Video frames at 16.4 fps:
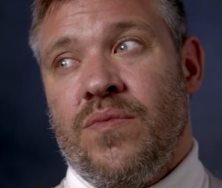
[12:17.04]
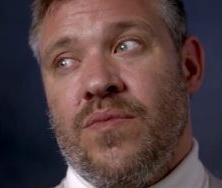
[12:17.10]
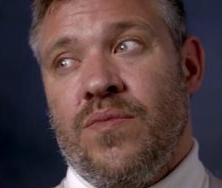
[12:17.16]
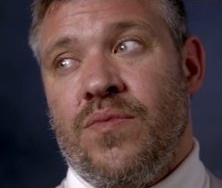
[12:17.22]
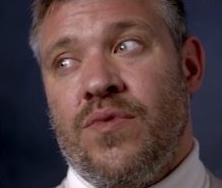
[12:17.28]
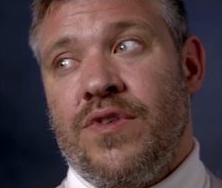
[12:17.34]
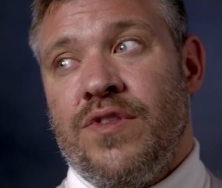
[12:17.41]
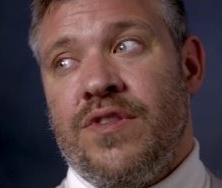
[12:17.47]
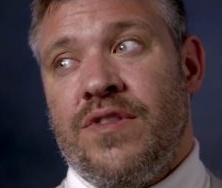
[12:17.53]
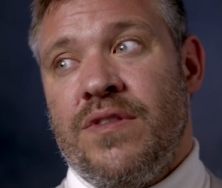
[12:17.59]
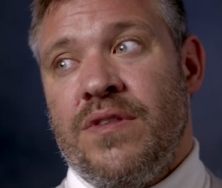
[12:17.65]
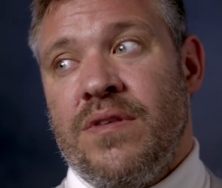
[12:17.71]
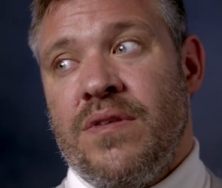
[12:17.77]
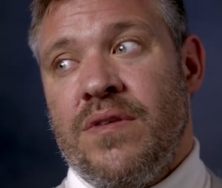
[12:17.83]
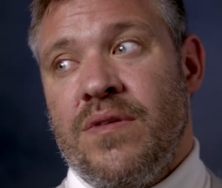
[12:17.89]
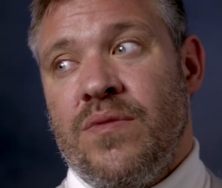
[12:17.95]

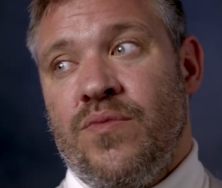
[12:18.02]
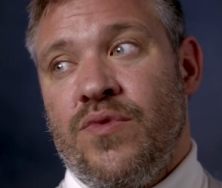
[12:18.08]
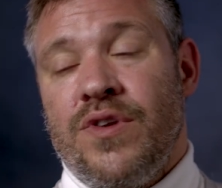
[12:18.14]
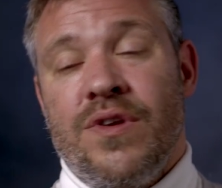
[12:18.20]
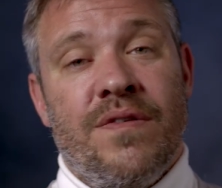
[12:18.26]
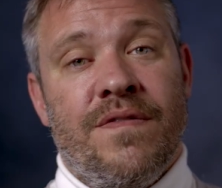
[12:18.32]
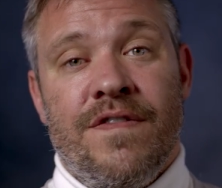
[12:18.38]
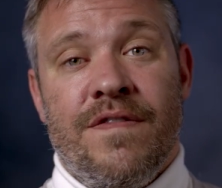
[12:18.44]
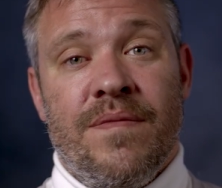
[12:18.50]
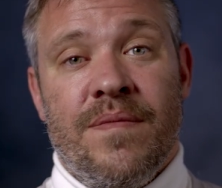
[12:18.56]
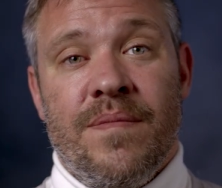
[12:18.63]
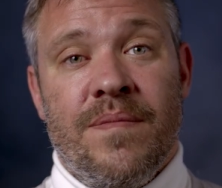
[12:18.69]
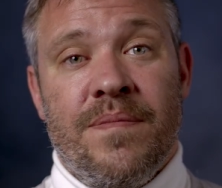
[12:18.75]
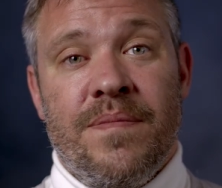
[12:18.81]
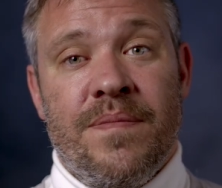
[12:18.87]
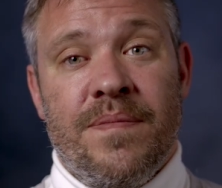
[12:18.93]
wouldn't have
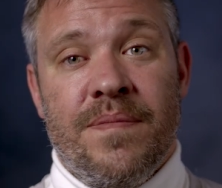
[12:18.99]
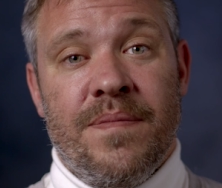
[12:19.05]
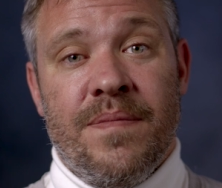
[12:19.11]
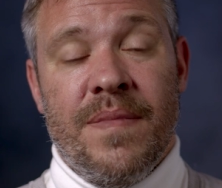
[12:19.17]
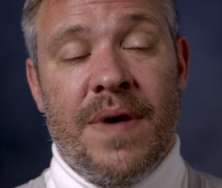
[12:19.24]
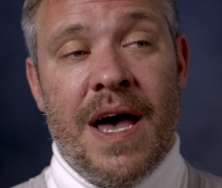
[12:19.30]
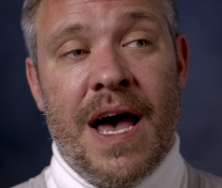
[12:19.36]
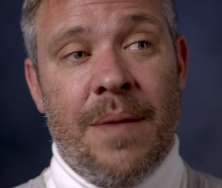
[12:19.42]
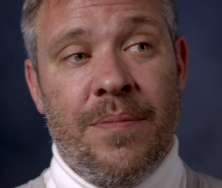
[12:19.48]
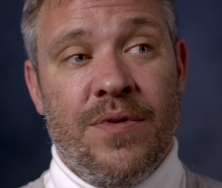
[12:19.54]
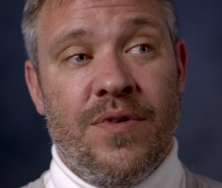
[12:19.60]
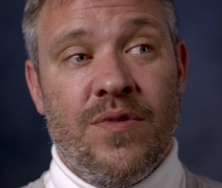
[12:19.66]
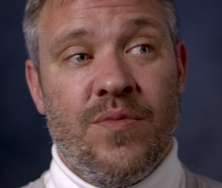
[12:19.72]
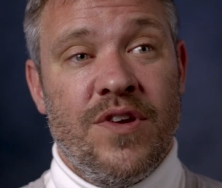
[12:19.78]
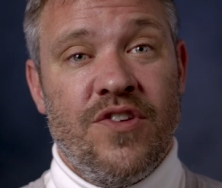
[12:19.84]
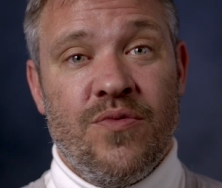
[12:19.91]

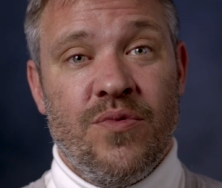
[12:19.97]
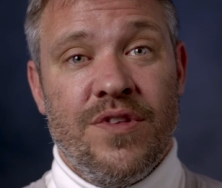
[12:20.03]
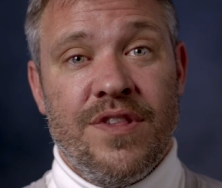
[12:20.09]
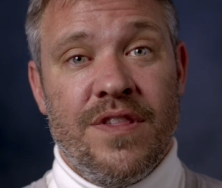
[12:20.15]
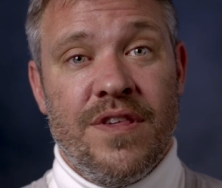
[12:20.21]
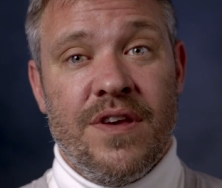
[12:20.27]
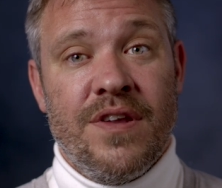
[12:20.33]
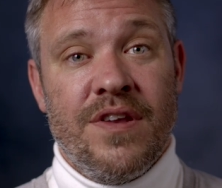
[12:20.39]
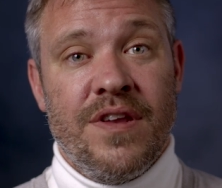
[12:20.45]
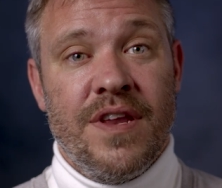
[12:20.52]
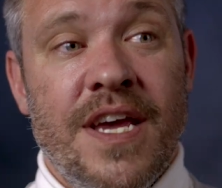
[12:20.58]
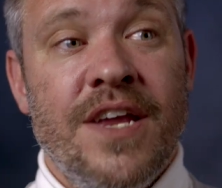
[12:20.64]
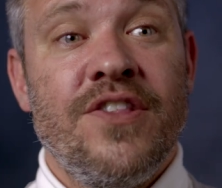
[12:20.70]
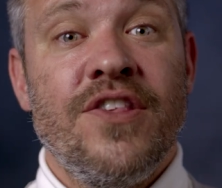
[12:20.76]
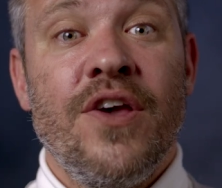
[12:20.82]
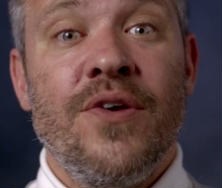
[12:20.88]
happened, which was that
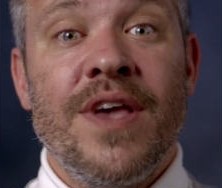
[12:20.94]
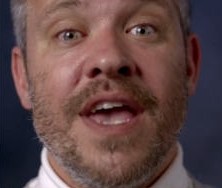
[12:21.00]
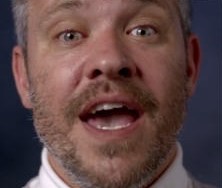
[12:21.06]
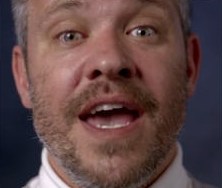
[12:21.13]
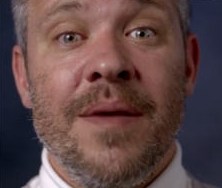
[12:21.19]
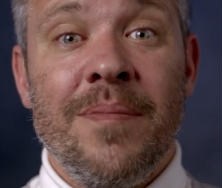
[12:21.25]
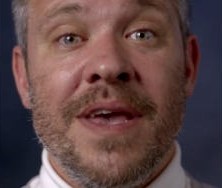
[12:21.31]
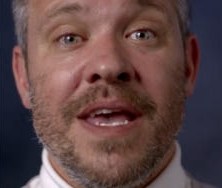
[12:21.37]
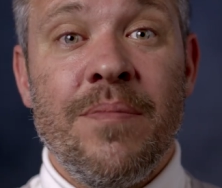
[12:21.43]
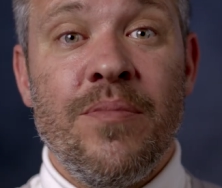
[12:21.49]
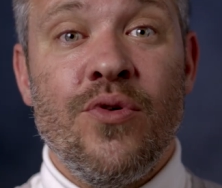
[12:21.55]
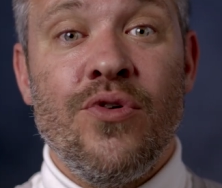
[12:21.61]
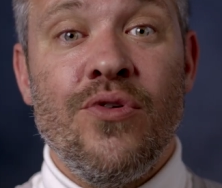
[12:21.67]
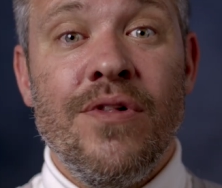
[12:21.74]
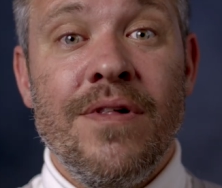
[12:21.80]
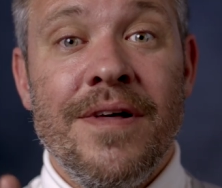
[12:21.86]
it's okay,
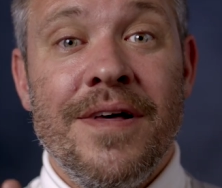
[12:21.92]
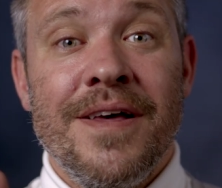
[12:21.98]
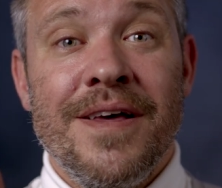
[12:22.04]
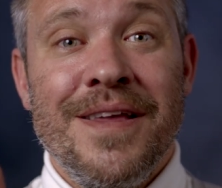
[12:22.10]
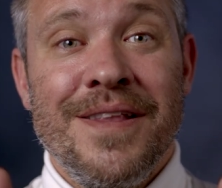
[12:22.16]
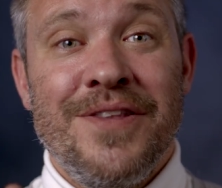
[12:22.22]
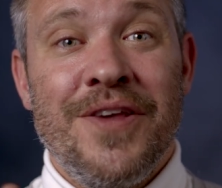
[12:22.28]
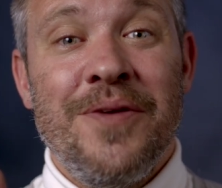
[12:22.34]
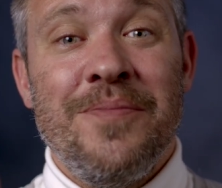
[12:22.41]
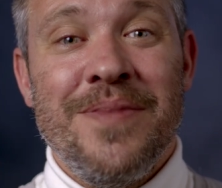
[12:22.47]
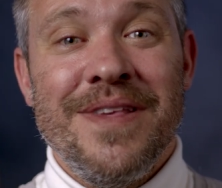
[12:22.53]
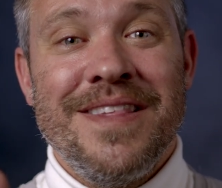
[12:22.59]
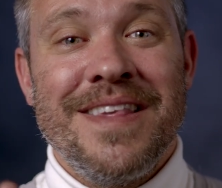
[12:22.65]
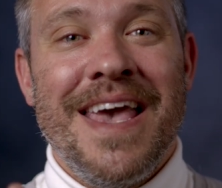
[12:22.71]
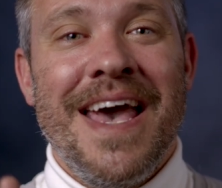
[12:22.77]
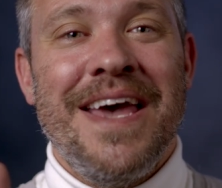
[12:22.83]
people, don't be
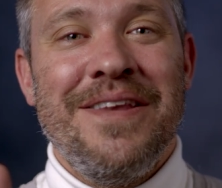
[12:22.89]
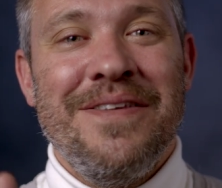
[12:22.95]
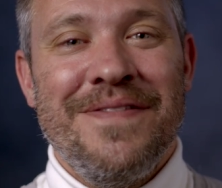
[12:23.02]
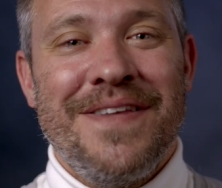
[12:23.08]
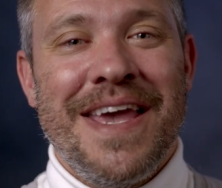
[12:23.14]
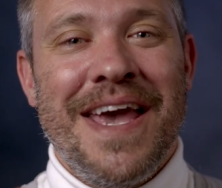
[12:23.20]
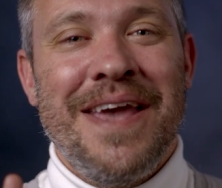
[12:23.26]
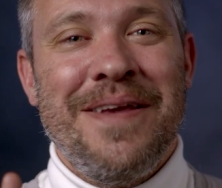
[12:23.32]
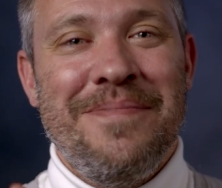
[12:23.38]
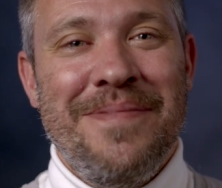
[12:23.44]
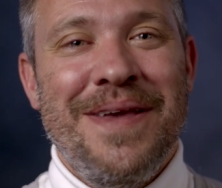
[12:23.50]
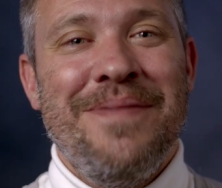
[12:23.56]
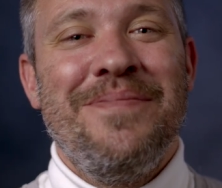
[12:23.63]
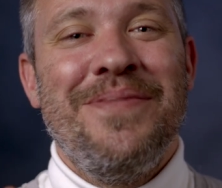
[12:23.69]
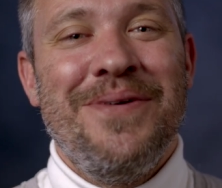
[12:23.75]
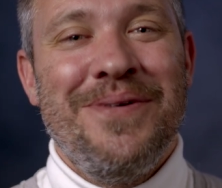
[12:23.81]
scared of gay
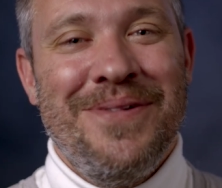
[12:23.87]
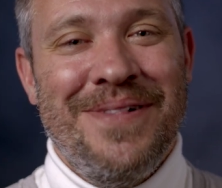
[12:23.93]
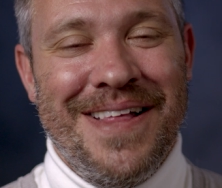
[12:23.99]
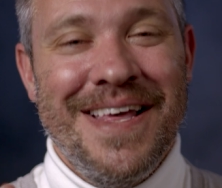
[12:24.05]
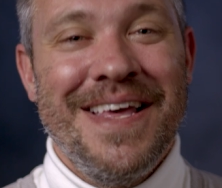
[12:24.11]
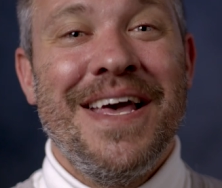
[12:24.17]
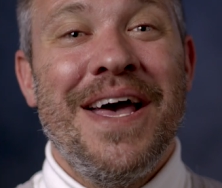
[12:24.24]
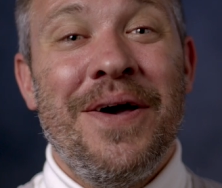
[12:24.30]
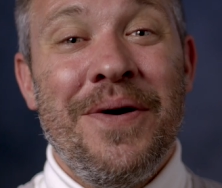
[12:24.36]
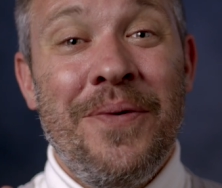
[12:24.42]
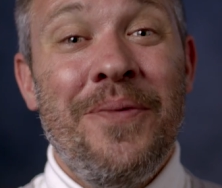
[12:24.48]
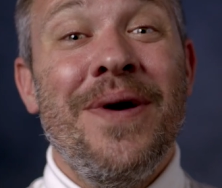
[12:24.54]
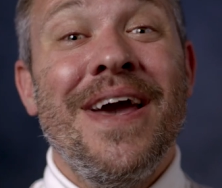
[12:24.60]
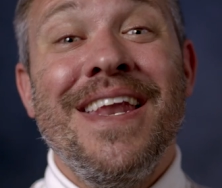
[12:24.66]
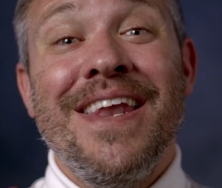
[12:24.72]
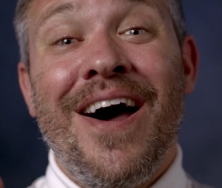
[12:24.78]
people.
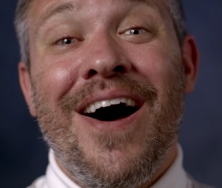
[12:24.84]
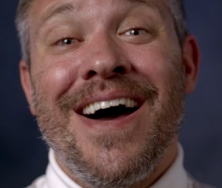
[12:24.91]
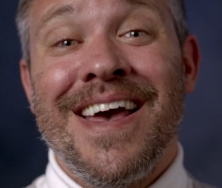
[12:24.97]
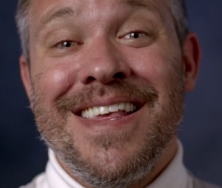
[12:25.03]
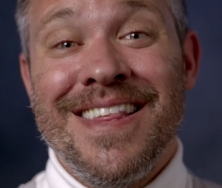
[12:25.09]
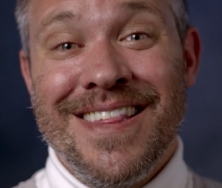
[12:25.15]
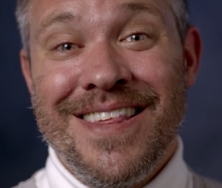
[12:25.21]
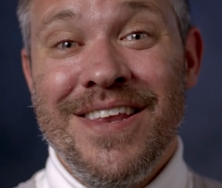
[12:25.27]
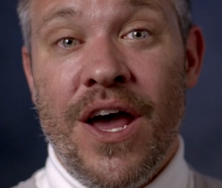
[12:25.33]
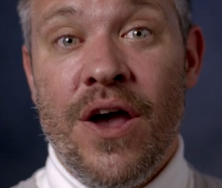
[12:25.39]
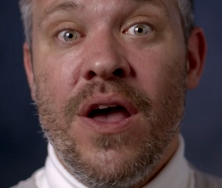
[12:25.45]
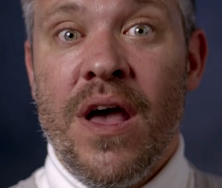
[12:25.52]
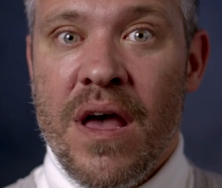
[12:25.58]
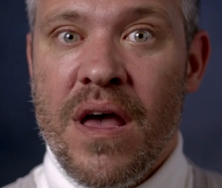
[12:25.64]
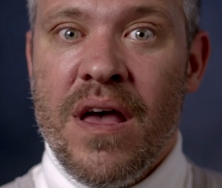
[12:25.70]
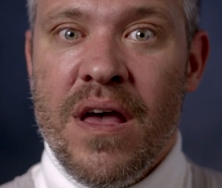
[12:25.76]
We're nice, you know.
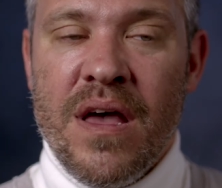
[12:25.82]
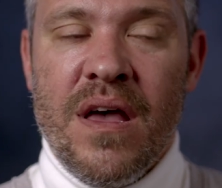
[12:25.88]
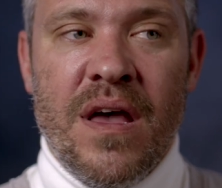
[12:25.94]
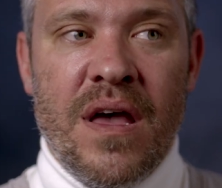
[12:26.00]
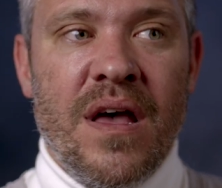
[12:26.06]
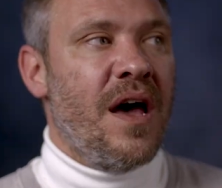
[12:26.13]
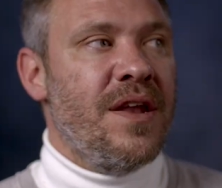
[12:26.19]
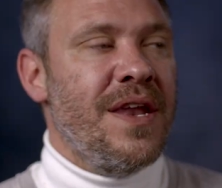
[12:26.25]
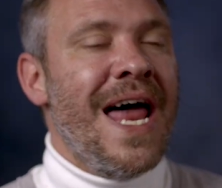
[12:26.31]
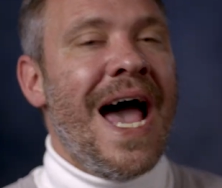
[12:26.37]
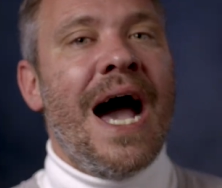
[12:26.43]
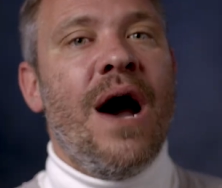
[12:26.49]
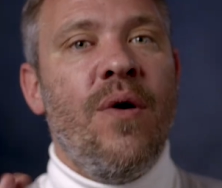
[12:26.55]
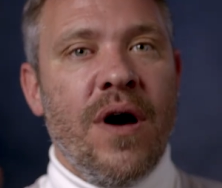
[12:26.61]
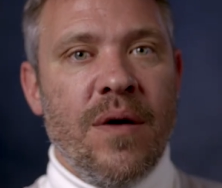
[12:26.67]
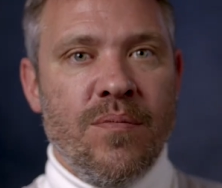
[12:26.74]
And
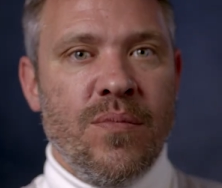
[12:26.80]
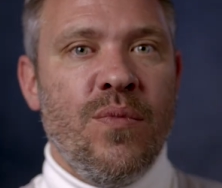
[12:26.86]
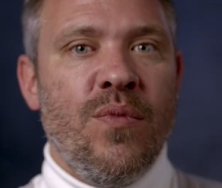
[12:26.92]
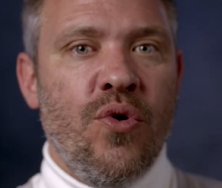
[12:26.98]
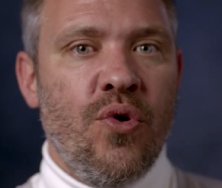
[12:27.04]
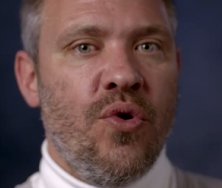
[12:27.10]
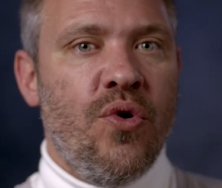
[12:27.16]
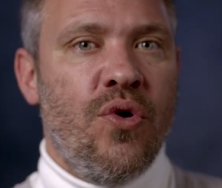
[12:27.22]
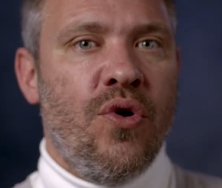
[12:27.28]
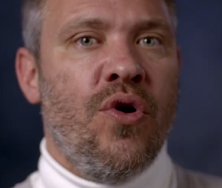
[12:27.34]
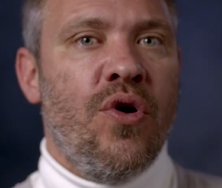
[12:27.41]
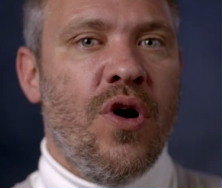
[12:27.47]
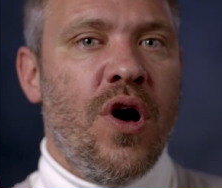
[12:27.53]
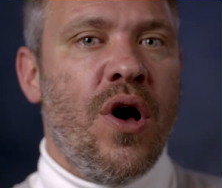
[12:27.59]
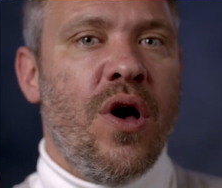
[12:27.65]
now I'm more